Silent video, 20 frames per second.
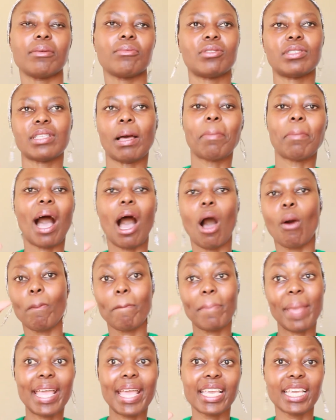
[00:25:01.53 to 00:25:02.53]
somehow
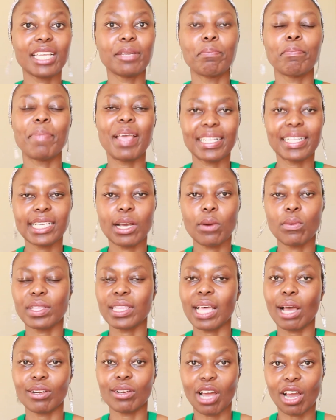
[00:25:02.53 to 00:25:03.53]
make it better
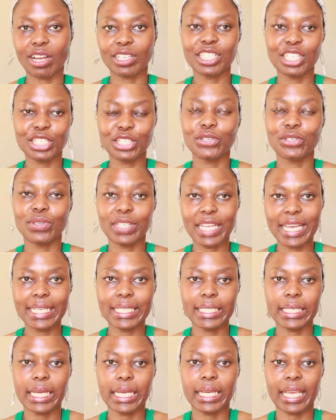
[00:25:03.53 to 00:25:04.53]
without
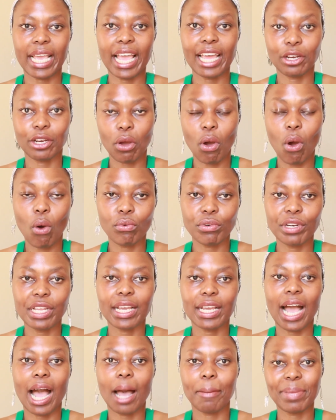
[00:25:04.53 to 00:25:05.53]
articulating and
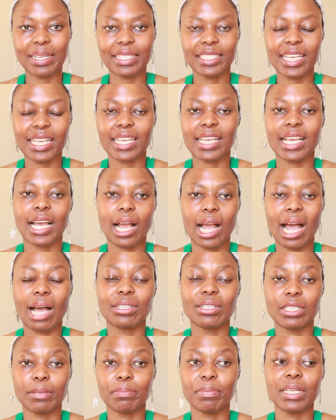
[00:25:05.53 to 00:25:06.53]
owning up and taking
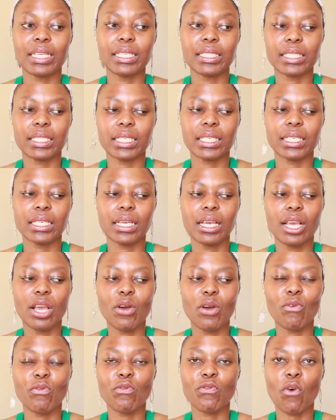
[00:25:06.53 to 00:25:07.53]
accountability
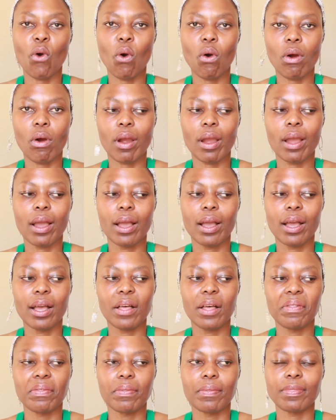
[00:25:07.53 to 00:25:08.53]
for
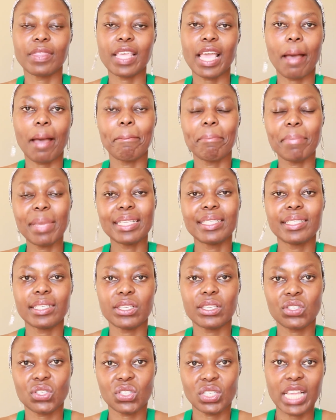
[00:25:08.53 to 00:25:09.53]
their
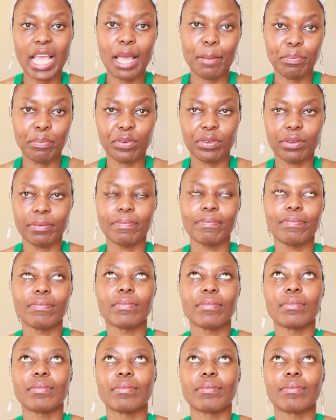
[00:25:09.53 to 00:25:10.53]
misstep
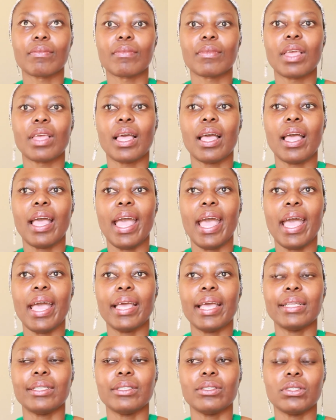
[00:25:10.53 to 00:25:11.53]

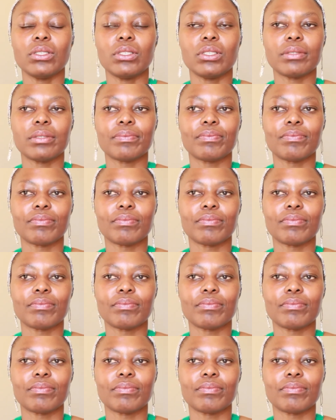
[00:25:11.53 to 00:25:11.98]
and